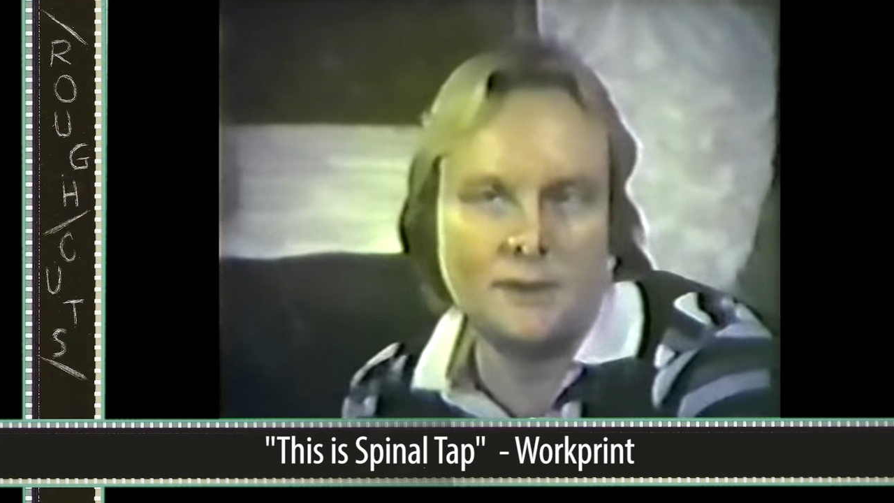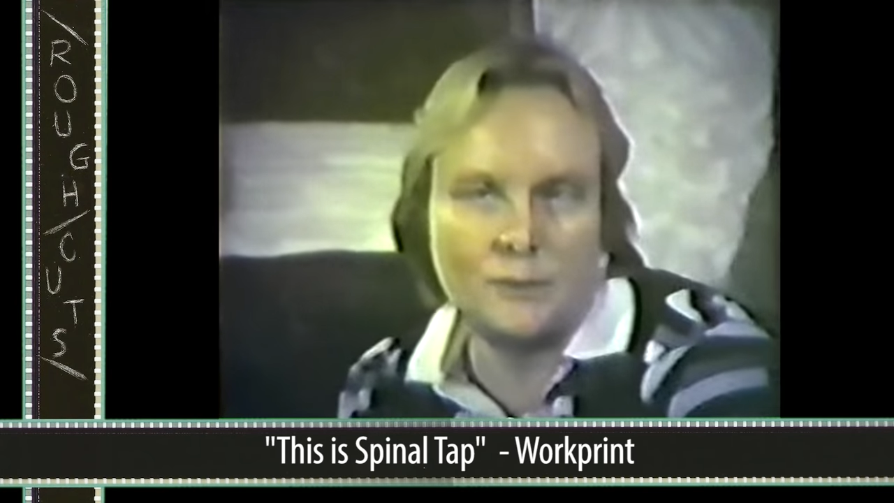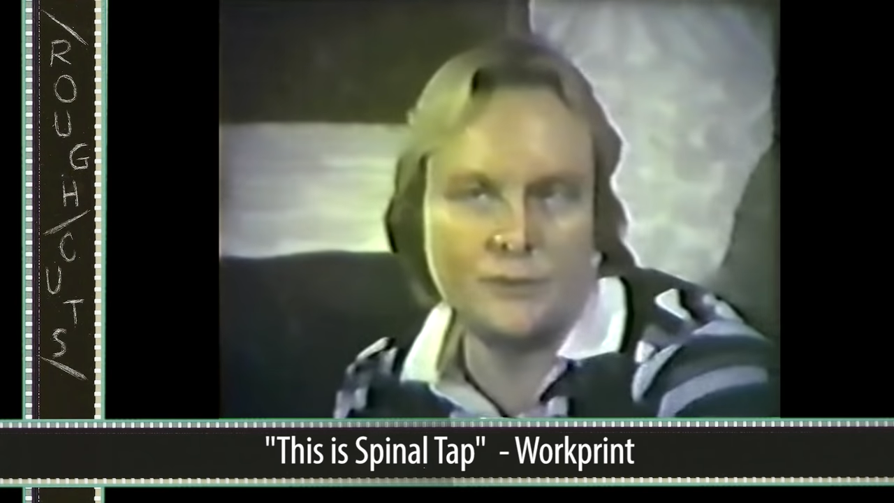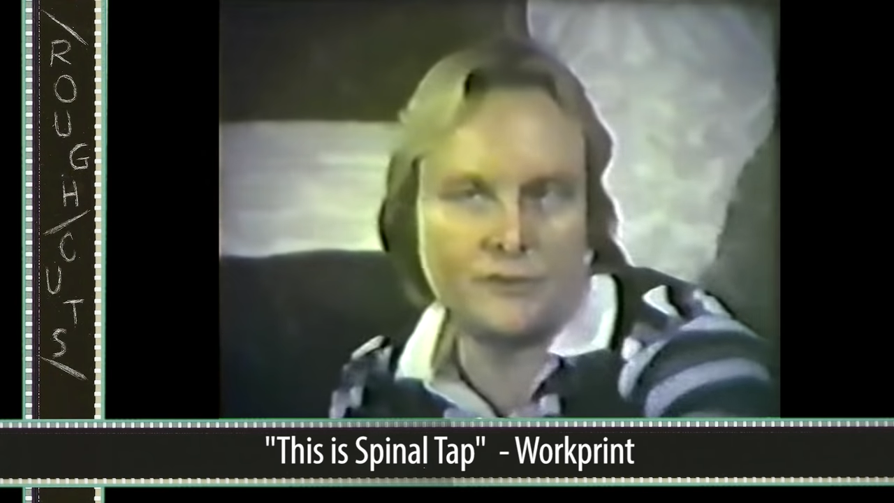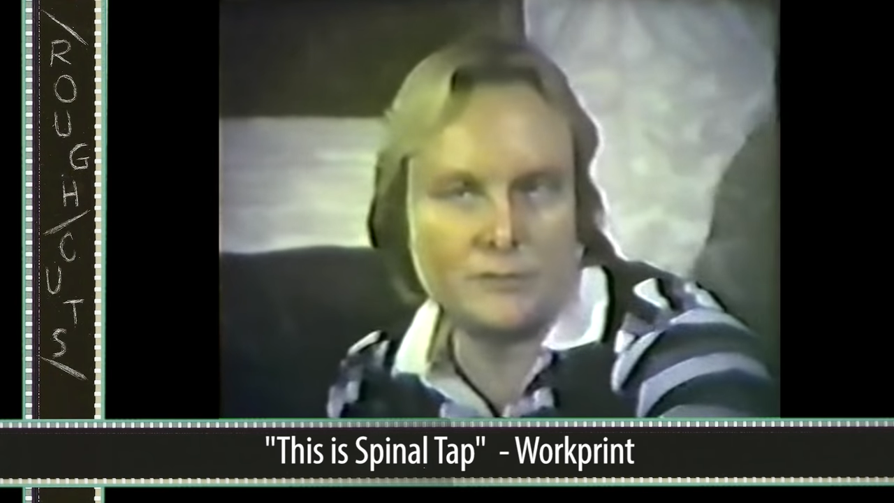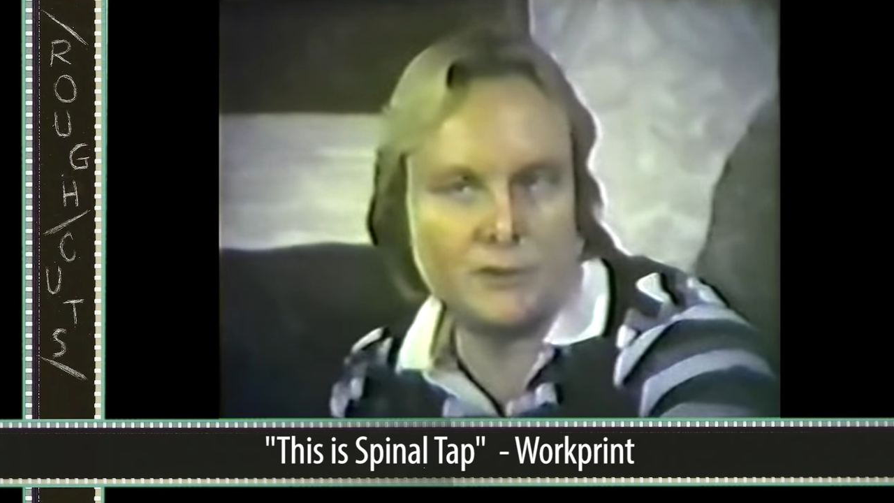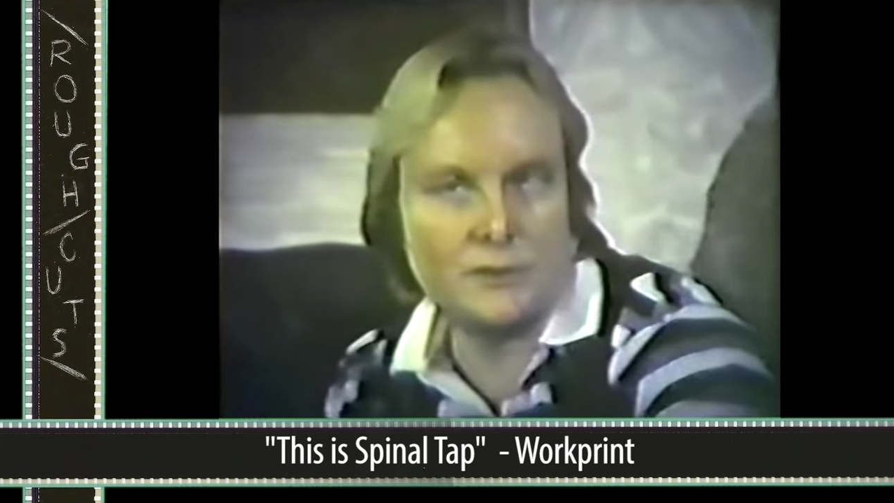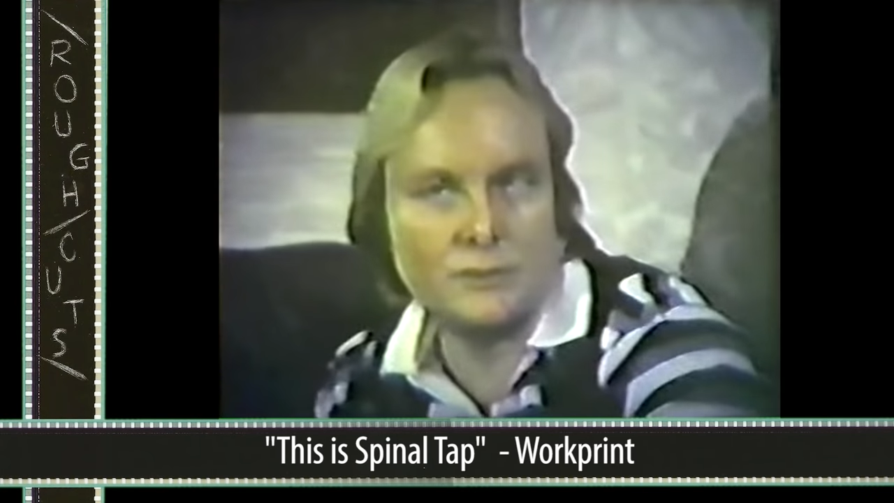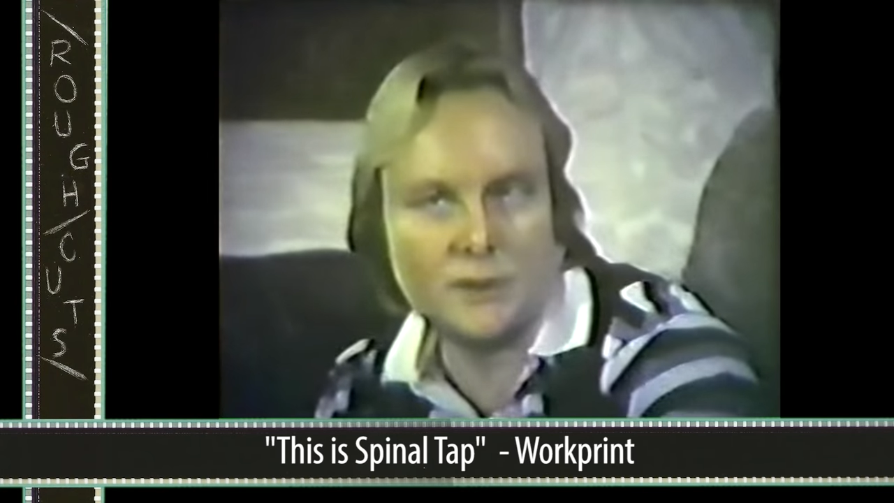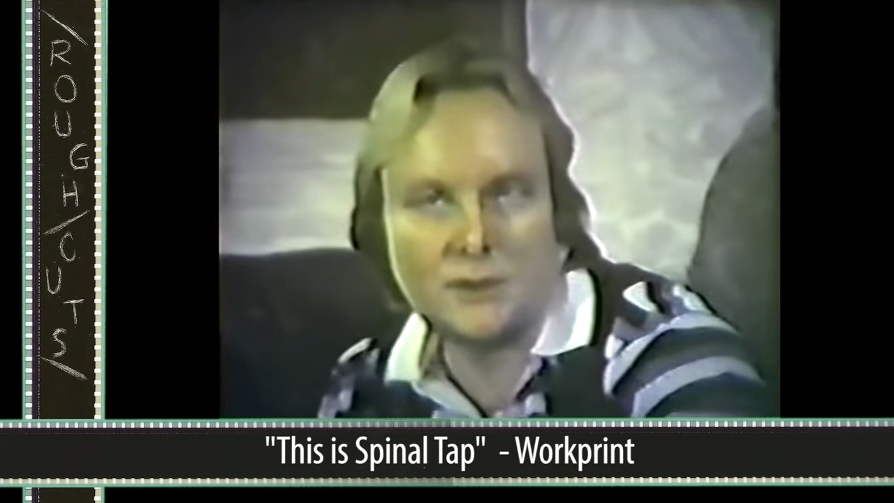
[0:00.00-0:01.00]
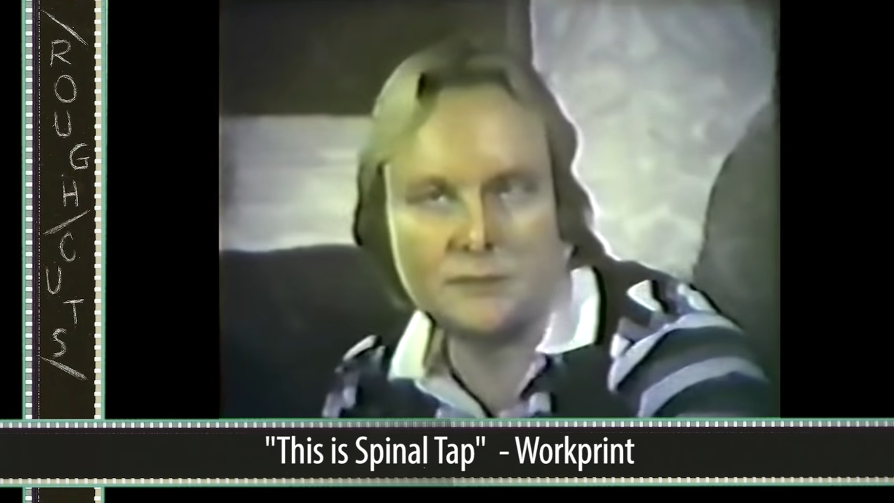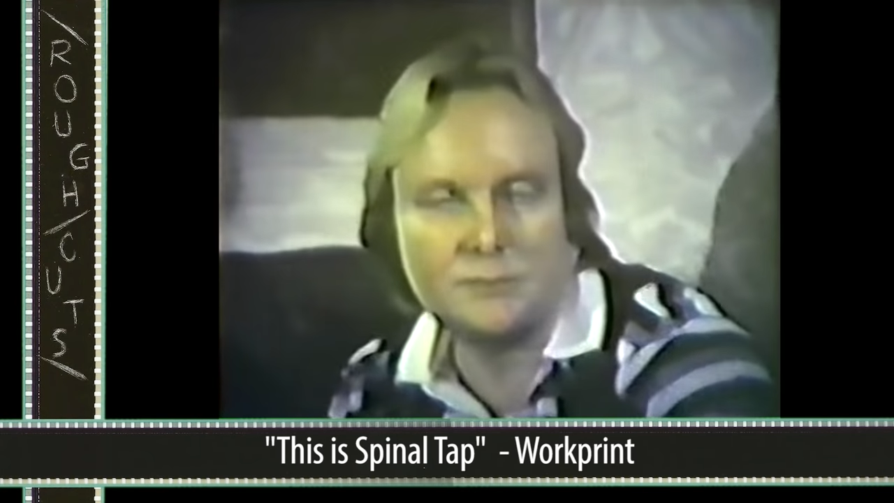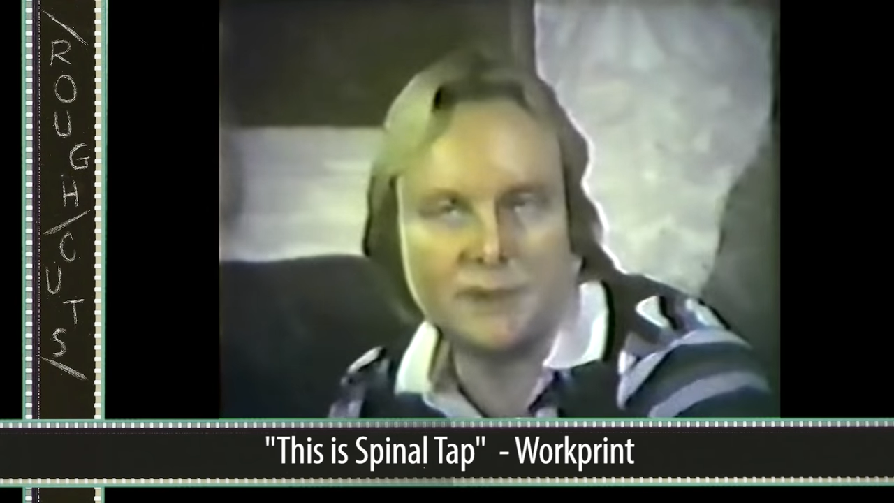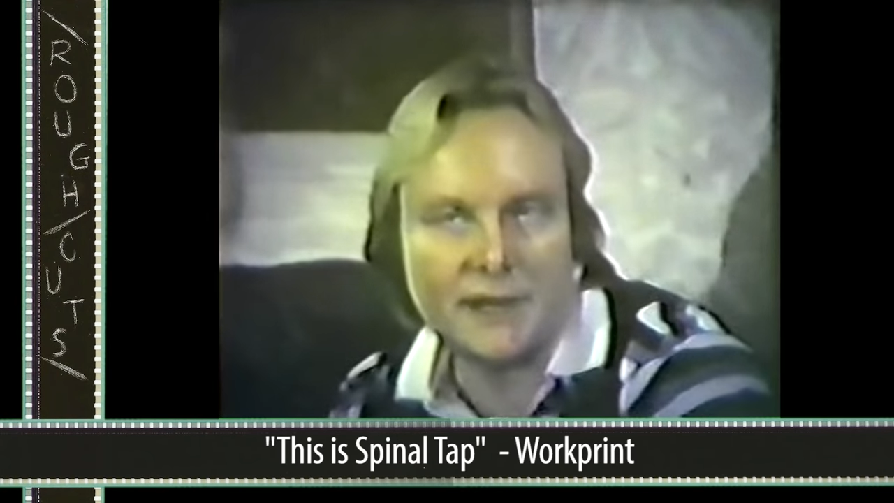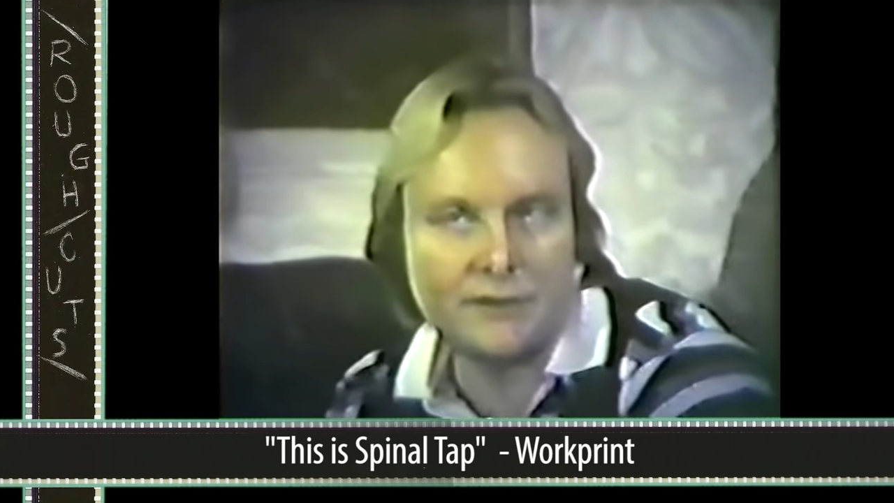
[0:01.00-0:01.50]
carry a lot more
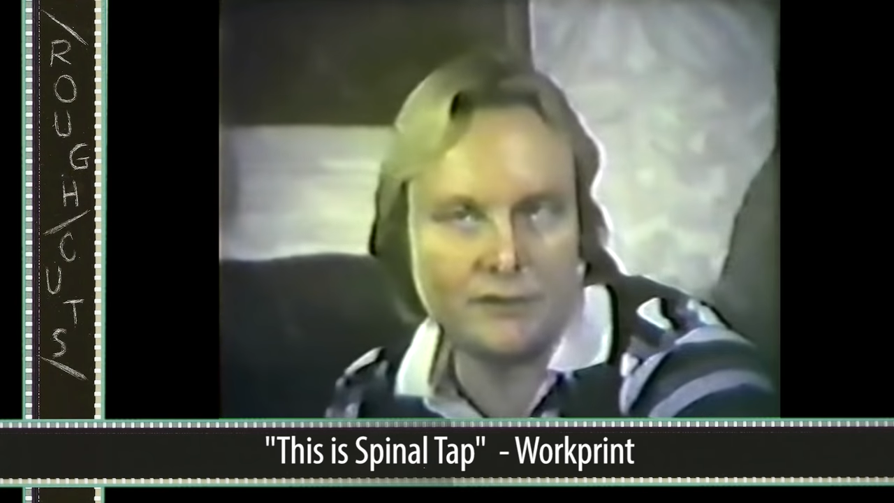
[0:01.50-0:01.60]
baggage.